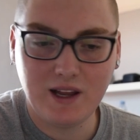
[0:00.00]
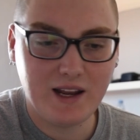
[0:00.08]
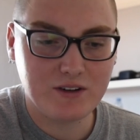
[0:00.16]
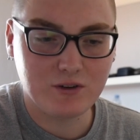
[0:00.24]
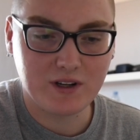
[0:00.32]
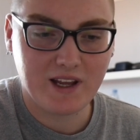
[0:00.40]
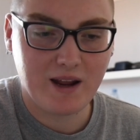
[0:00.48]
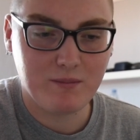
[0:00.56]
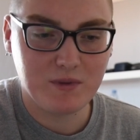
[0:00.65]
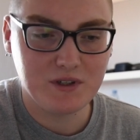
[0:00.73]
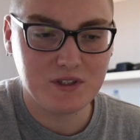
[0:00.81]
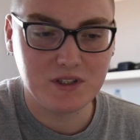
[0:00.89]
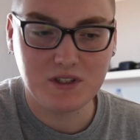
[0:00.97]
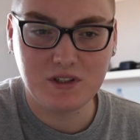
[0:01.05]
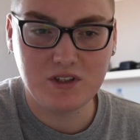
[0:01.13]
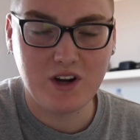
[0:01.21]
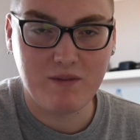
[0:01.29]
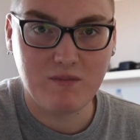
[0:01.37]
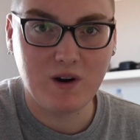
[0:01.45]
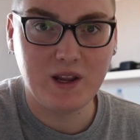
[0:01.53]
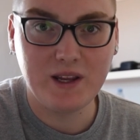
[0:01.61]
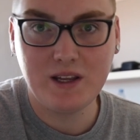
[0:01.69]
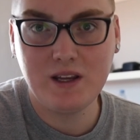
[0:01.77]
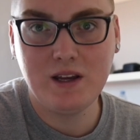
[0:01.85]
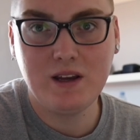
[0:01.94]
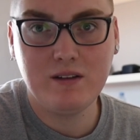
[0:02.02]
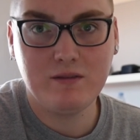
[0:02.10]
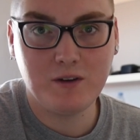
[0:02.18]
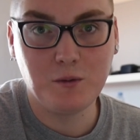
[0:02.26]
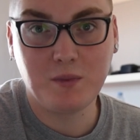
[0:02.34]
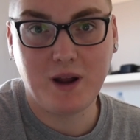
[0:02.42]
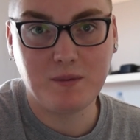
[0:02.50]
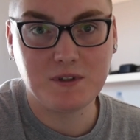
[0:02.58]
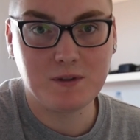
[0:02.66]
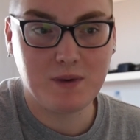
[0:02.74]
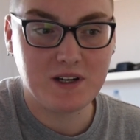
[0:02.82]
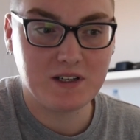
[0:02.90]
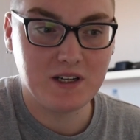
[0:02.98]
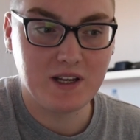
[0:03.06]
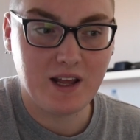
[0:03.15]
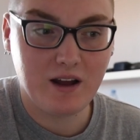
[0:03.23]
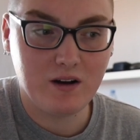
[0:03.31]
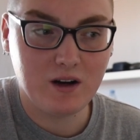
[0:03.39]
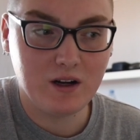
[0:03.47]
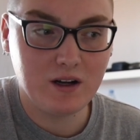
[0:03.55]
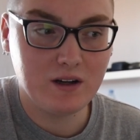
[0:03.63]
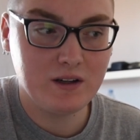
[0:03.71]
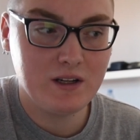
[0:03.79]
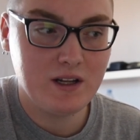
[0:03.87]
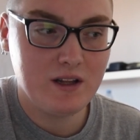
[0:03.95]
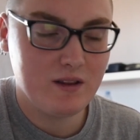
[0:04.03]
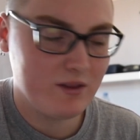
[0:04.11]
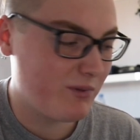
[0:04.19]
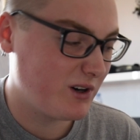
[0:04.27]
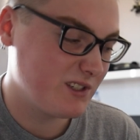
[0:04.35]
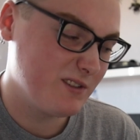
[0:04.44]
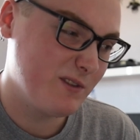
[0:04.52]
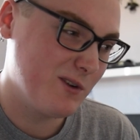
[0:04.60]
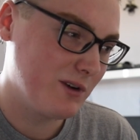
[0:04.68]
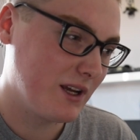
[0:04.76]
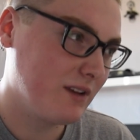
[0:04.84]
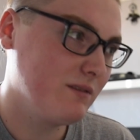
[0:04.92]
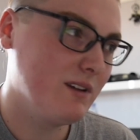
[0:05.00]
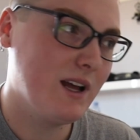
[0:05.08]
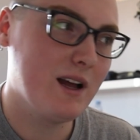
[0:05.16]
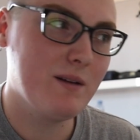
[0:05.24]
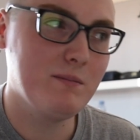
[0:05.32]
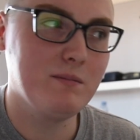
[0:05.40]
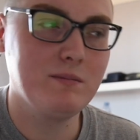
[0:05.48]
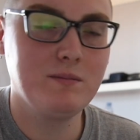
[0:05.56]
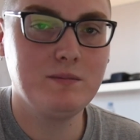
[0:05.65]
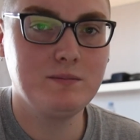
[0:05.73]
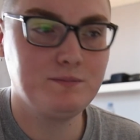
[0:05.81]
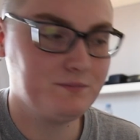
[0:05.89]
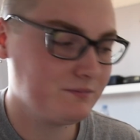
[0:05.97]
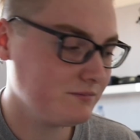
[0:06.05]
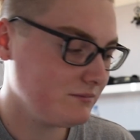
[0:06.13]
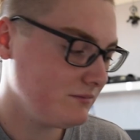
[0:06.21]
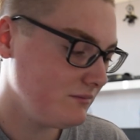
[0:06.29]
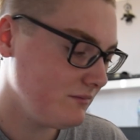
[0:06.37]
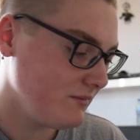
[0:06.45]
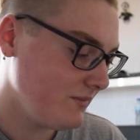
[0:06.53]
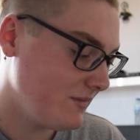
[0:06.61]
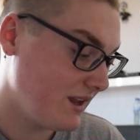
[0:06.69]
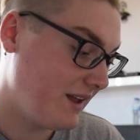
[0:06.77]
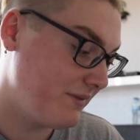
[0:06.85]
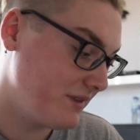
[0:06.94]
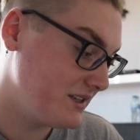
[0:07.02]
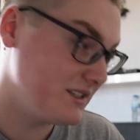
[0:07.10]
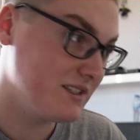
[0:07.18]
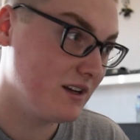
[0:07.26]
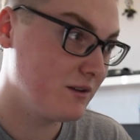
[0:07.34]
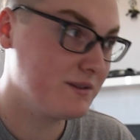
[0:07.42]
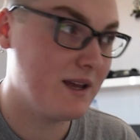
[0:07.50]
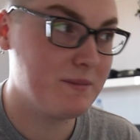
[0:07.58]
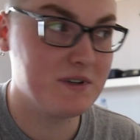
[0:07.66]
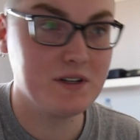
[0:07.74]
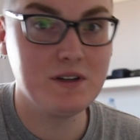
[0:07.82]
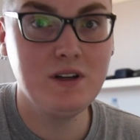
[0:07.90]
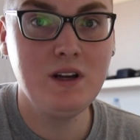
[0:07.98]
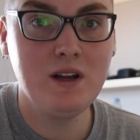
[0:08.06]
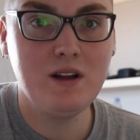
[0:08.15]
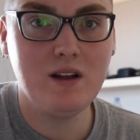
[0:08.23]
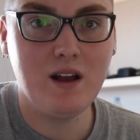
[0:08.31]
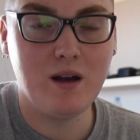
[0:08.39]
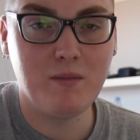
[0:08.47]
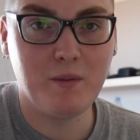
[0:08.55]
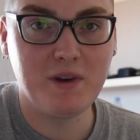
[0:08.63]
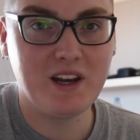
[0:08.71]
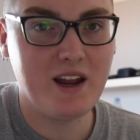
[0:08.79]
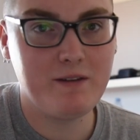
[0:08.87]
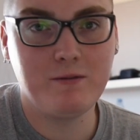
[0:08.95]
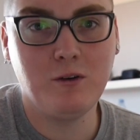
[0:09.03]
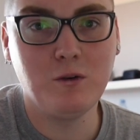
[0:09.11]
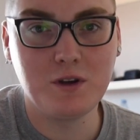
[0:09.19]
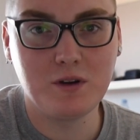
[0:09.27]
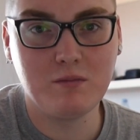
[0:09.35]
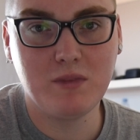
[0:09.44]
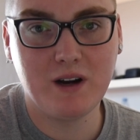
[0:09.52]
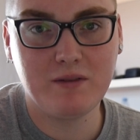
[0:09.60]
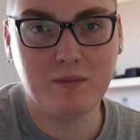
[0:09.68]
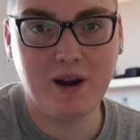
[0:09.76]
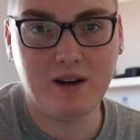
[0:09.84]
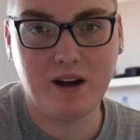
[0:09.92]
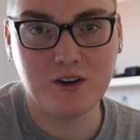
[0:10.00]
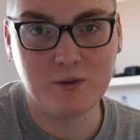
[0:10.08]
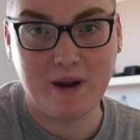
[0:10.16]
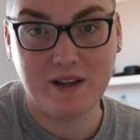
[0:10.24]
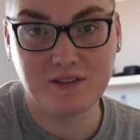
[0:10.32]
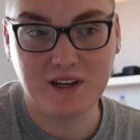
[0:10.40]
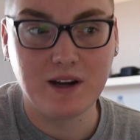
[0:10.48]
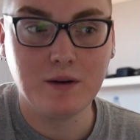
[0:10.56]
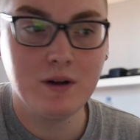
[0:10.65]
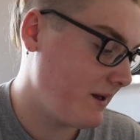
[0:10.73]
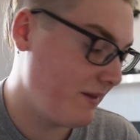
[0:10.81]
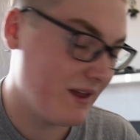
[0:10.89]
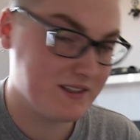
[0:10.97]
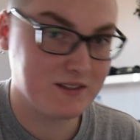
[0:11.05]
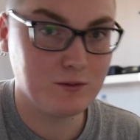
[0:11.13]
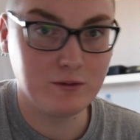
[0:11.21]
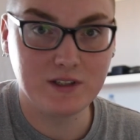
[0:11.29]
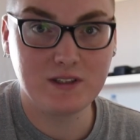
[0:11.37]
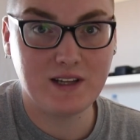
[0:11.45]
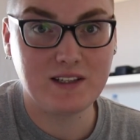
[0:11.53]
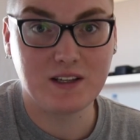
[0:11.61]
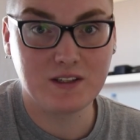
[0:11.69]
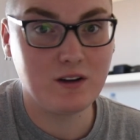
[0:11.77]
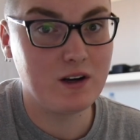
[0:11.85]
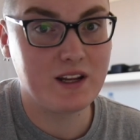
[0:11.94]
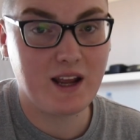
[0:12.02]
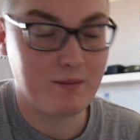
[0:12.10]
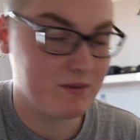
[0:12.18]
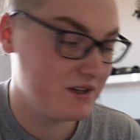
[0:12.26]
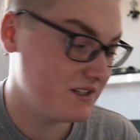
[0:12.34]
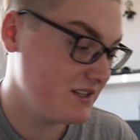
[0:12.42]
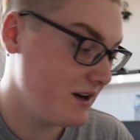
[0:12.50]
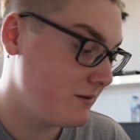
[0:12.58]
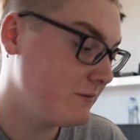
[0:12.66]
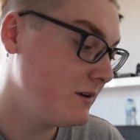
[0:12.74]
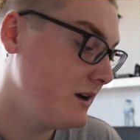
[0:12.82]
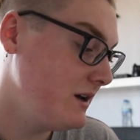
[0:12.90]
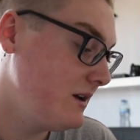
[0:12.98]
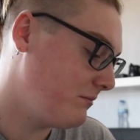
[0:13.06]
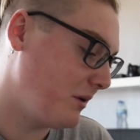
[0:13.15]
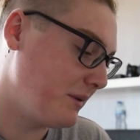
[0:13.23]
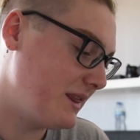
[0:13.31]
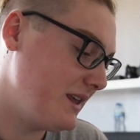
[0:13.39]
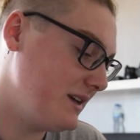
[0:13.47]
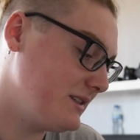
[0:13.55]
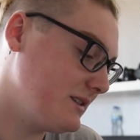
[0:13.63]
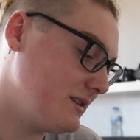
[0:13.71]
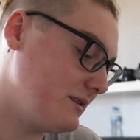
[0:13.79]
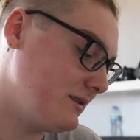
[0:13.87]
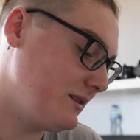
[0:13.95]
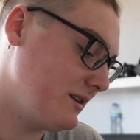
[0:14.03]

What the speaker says: Electronic cameras, just generally, film cameras especially, the price is falling, and this is no exception. I mean, an F4 you can buy for about £100 now. That's a solid camera in itself. But with this,